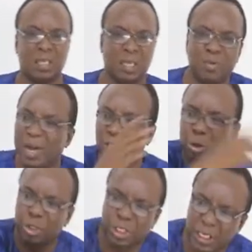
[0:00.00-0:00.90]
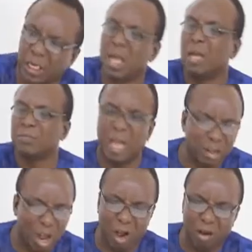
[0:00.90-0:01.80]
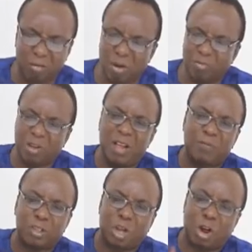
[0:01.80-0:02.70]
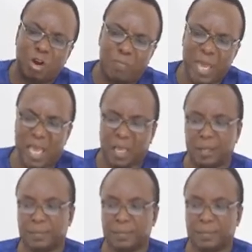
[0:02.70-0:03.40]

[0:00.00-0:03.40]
He went to steal. Don't even talk of bail.